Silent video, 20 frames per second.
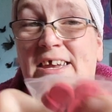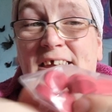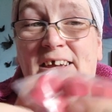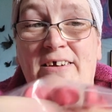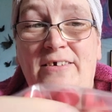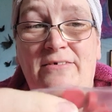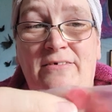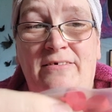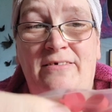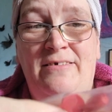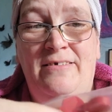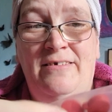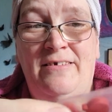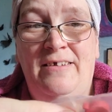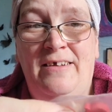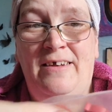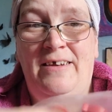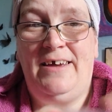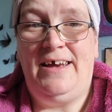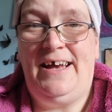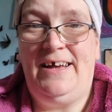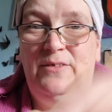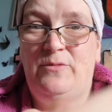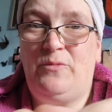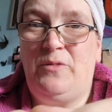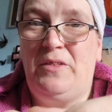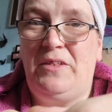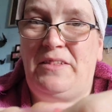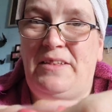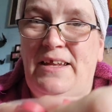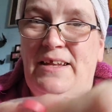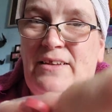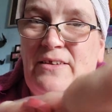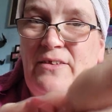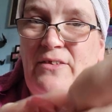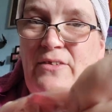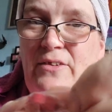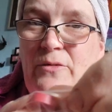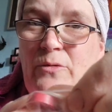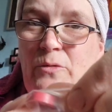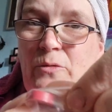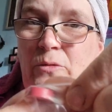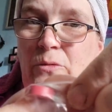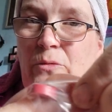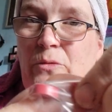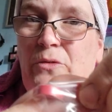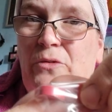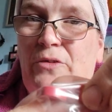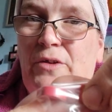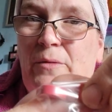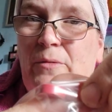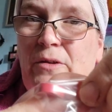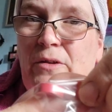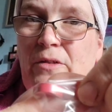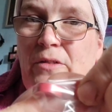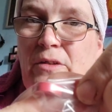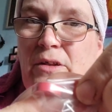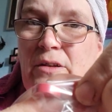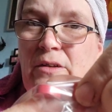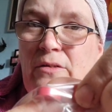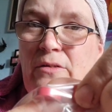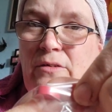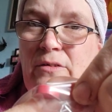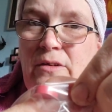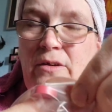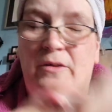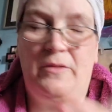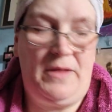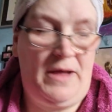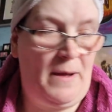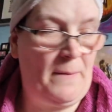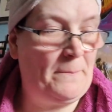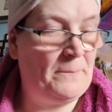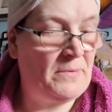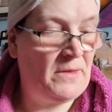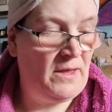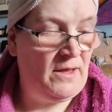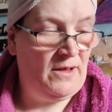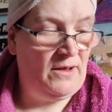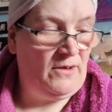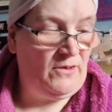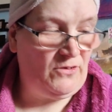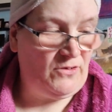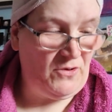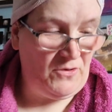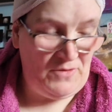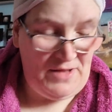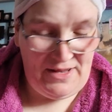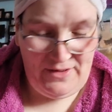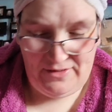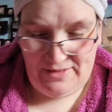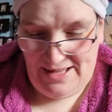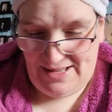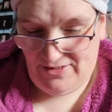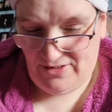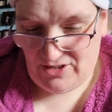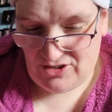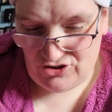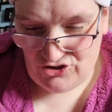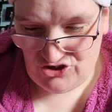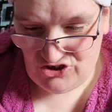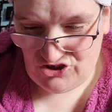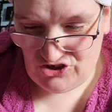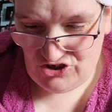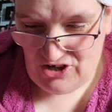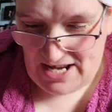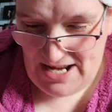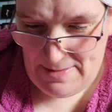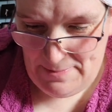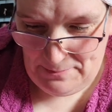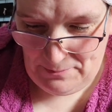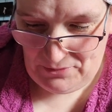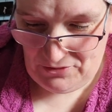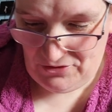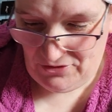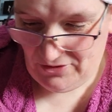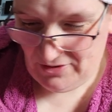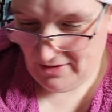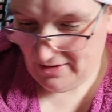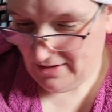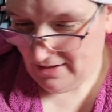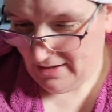you go. And for the thickness, they're all the same kind of thickness. So you got that. So there's our shapes.